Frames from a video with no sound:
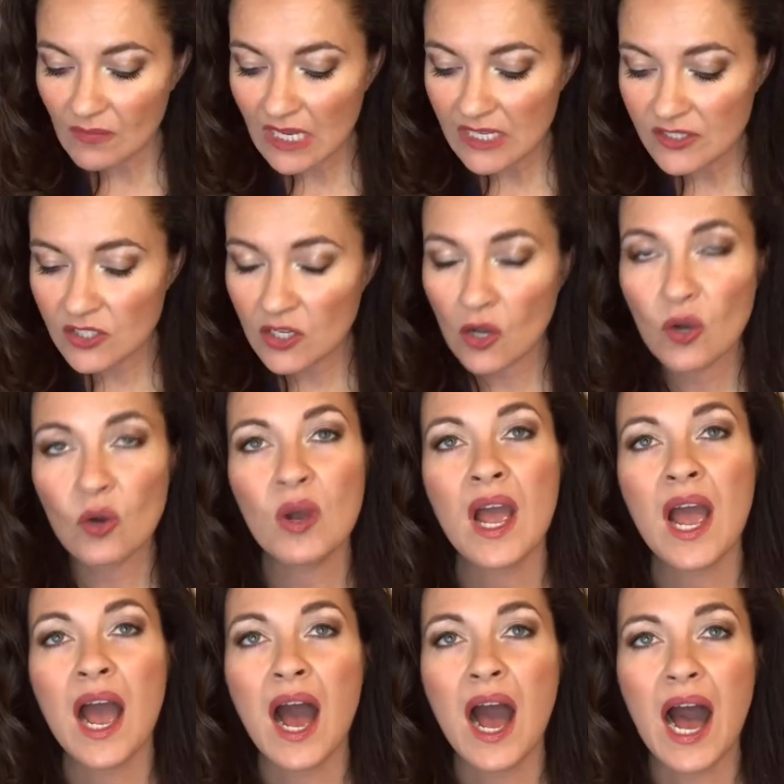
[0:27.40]
So
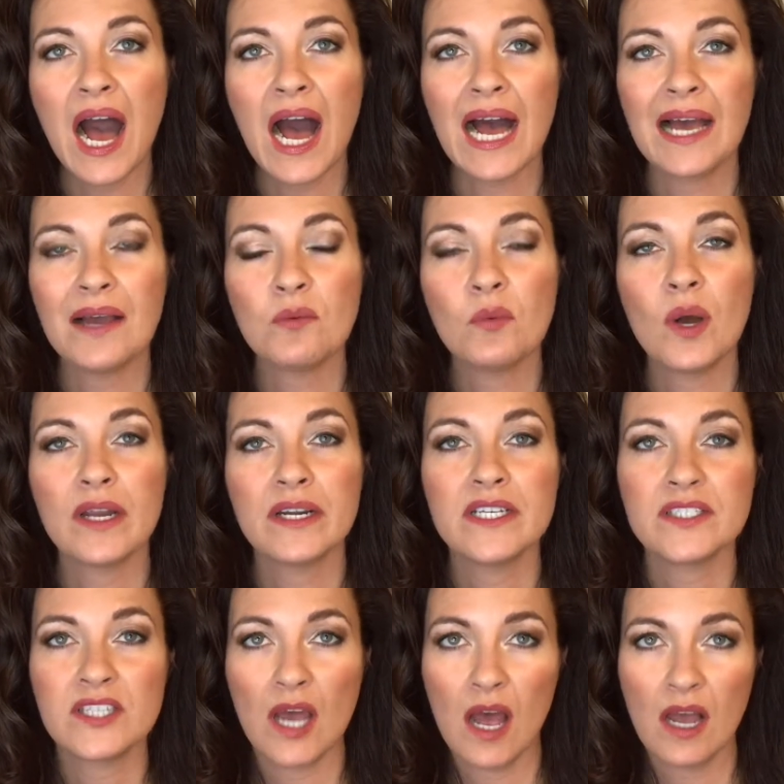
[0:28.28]
I want
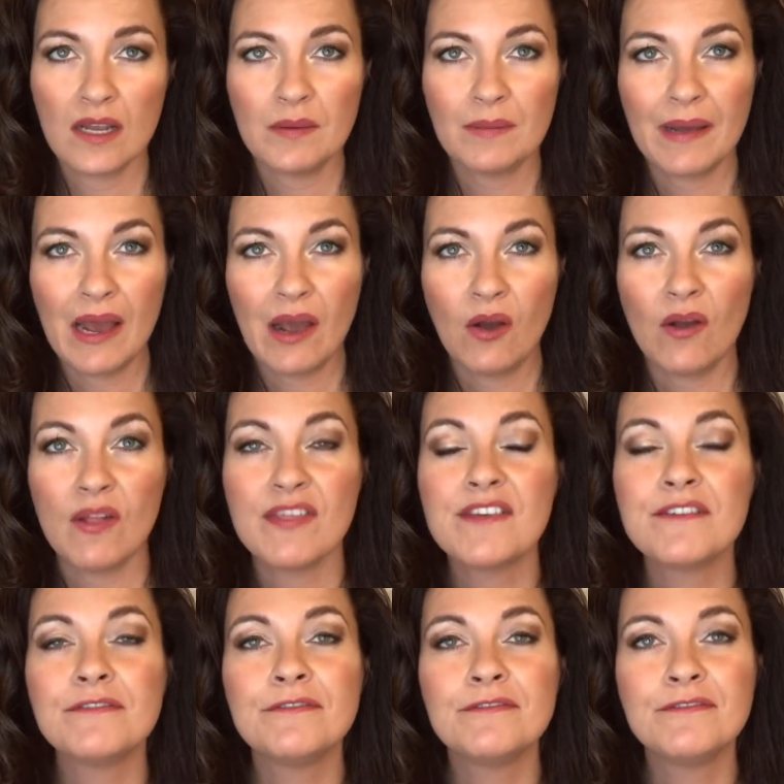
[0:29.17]
to talk about
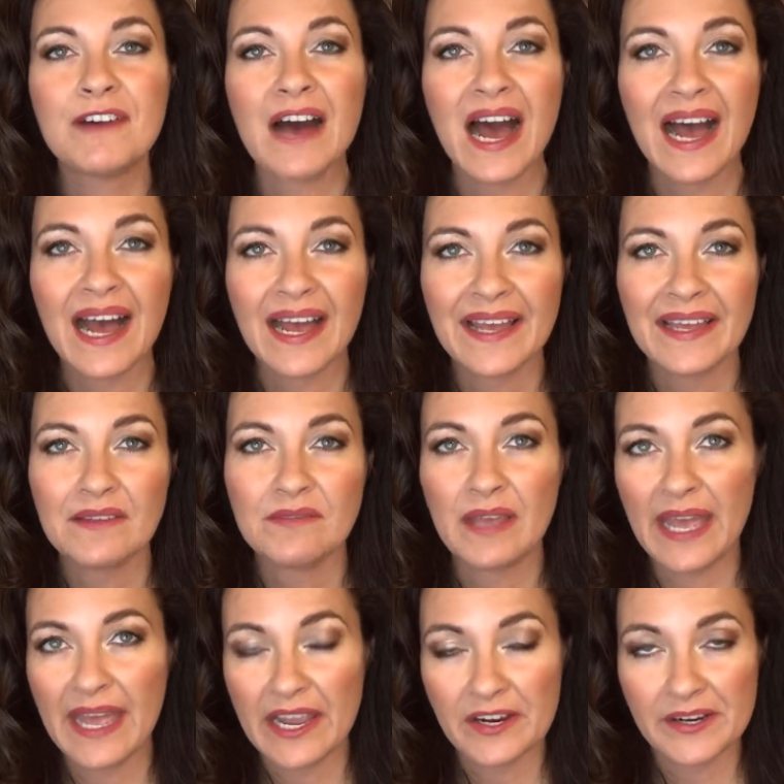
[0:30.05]
the 5
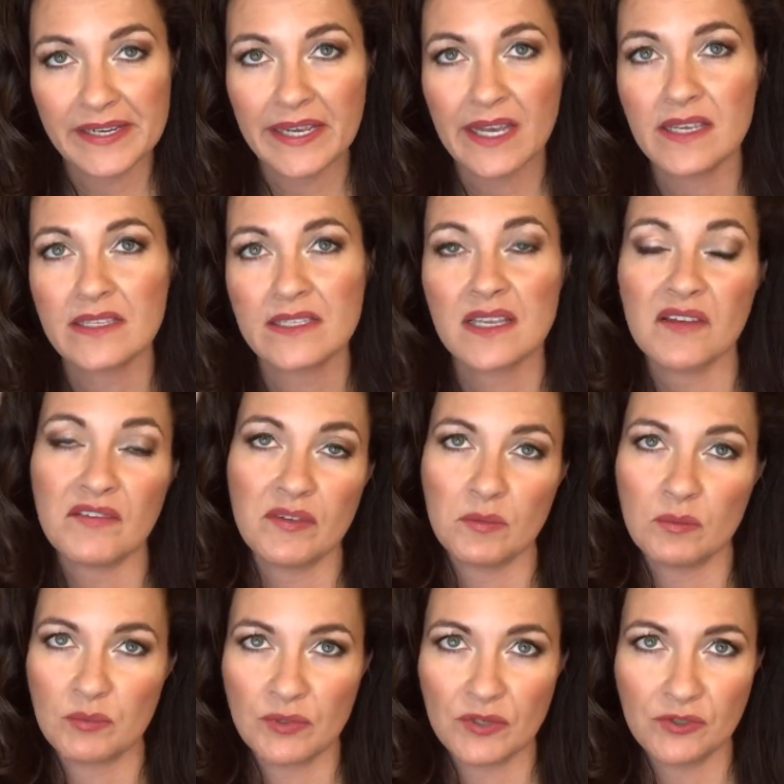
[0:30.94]
areas of
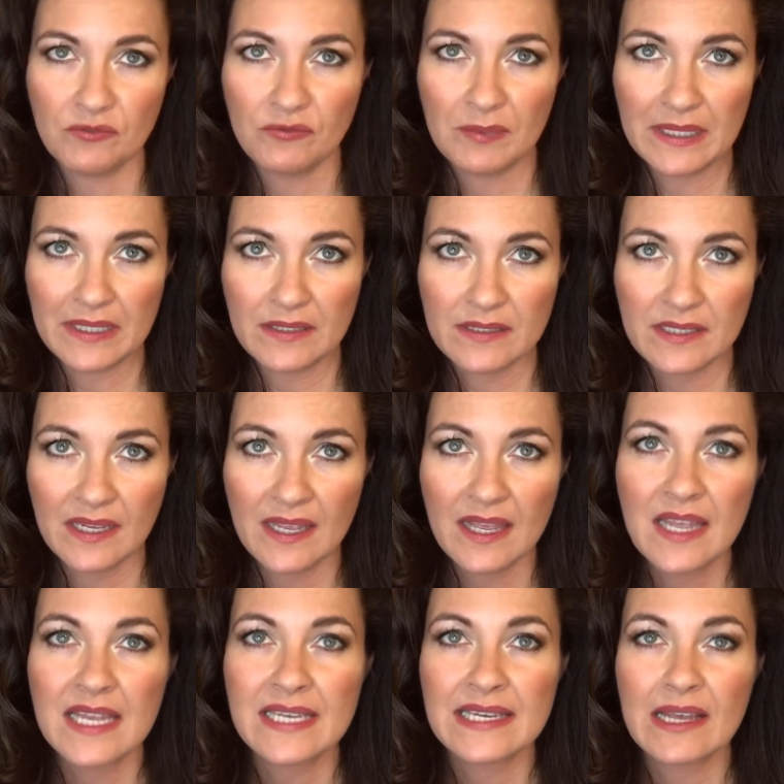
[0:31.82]
improvement.
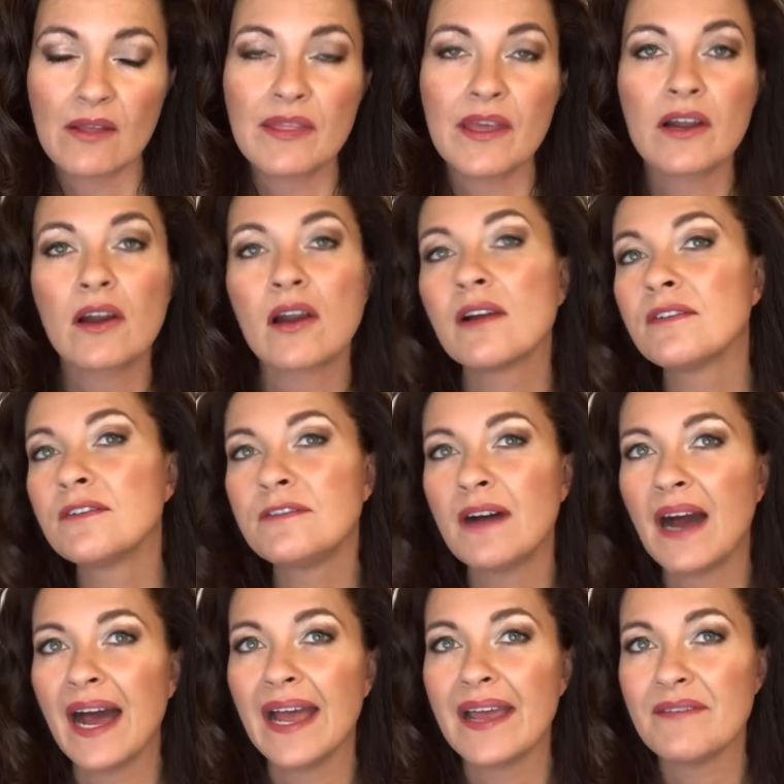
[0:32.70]
Now, there are
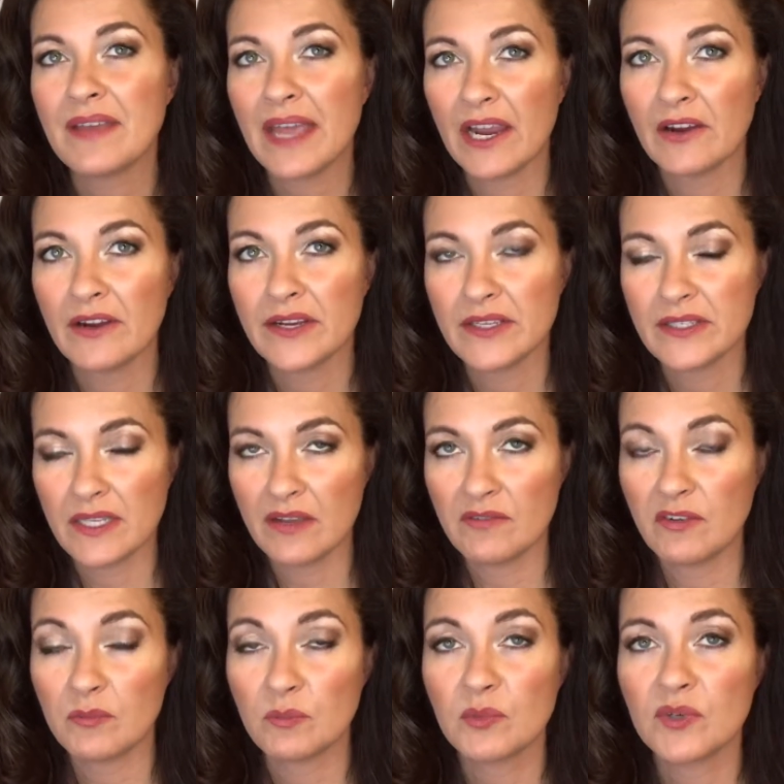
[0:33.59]
5 areas
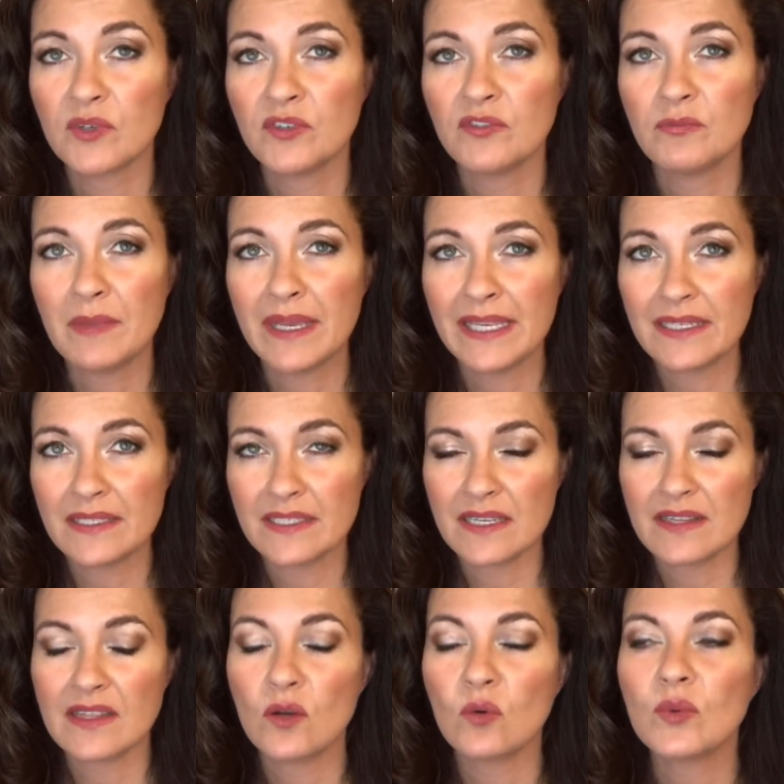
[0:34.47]
of improvement
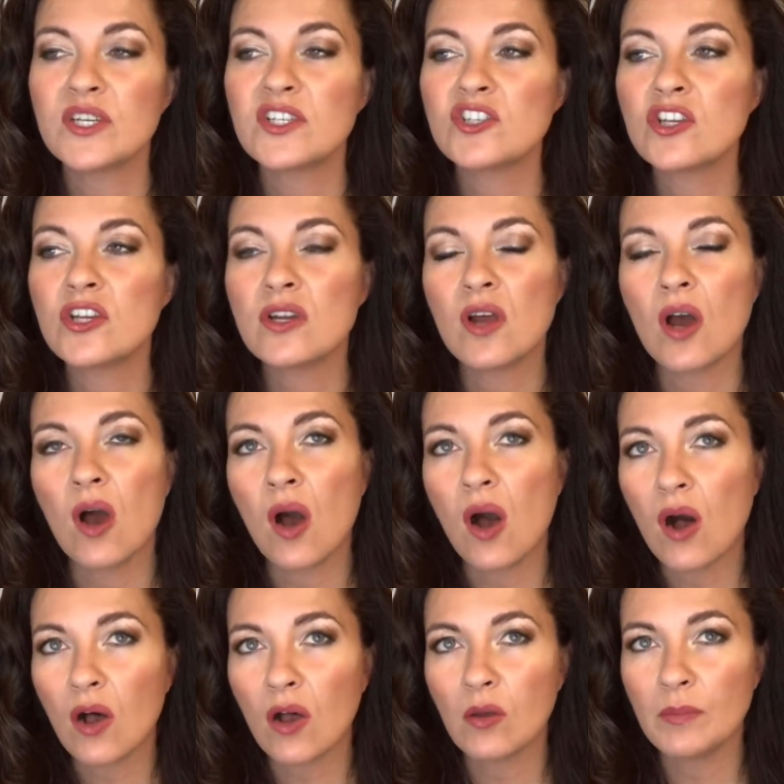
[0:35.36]
that we should
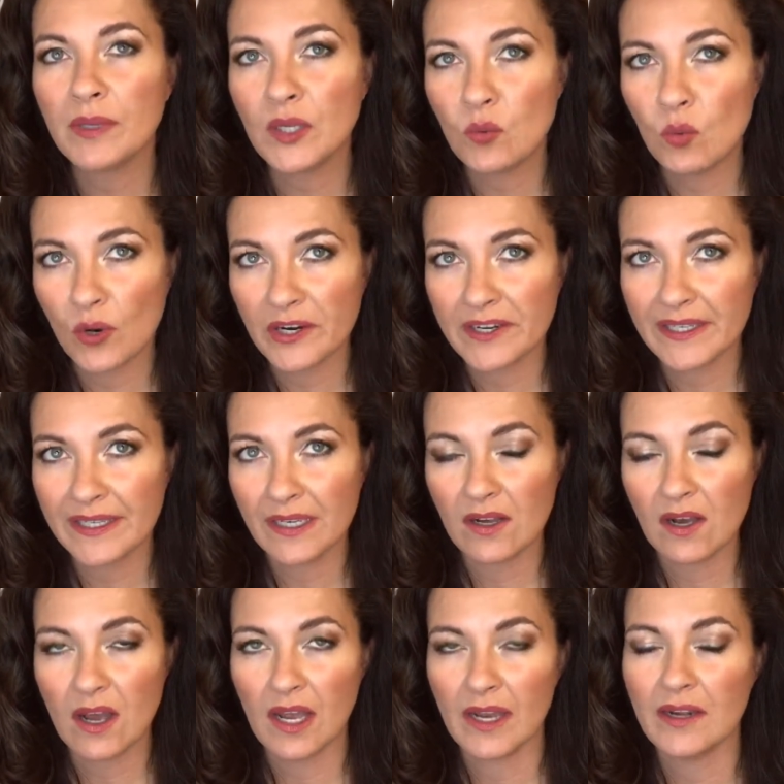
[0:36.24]
all be
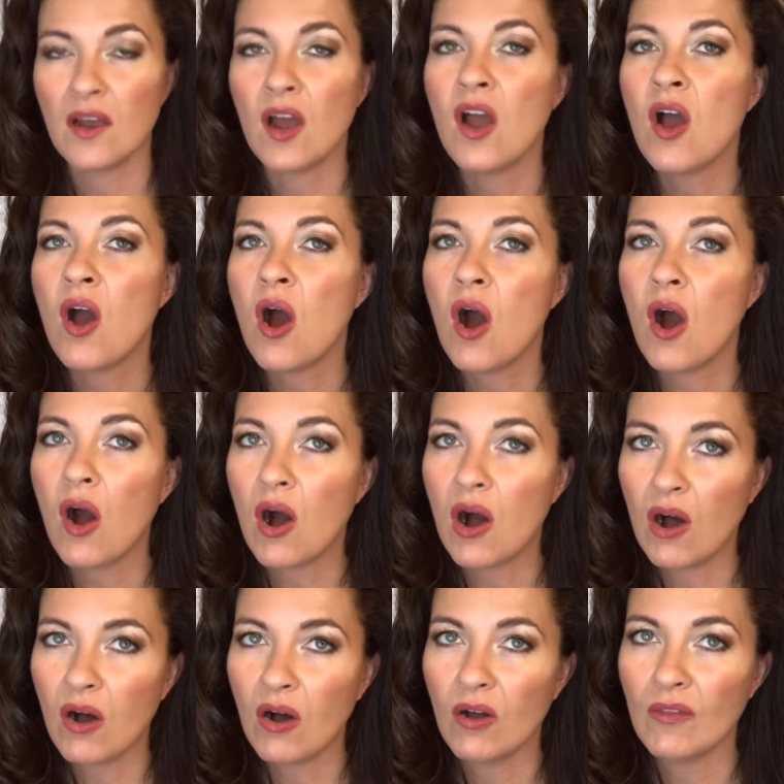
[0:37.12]
working on
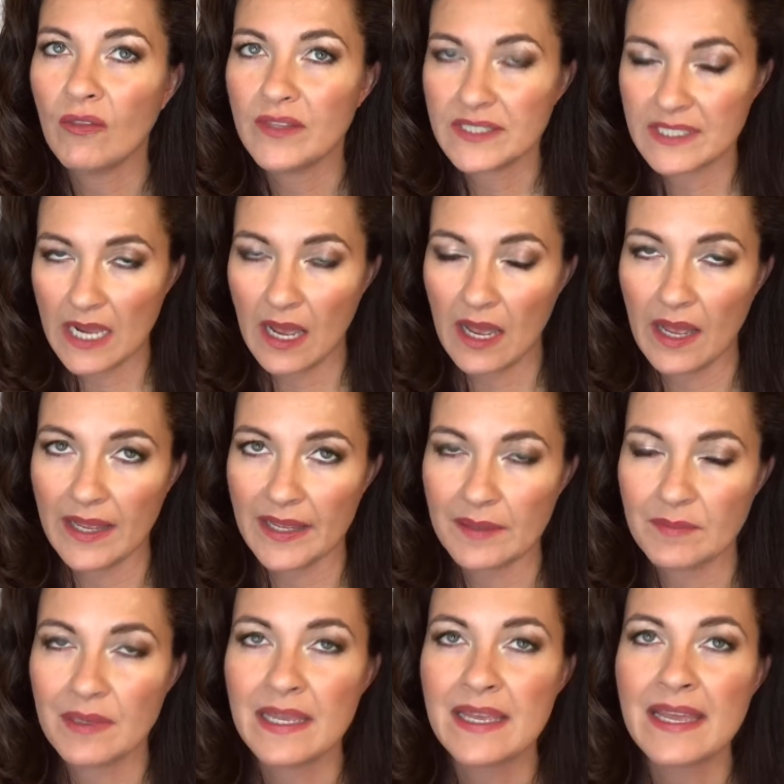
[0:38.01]
all the
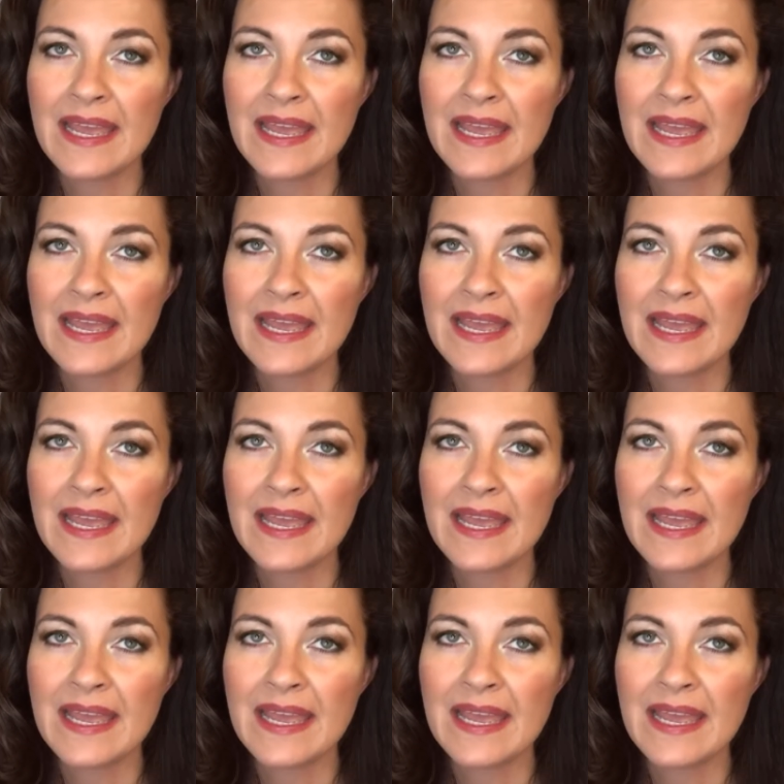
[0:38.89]
time.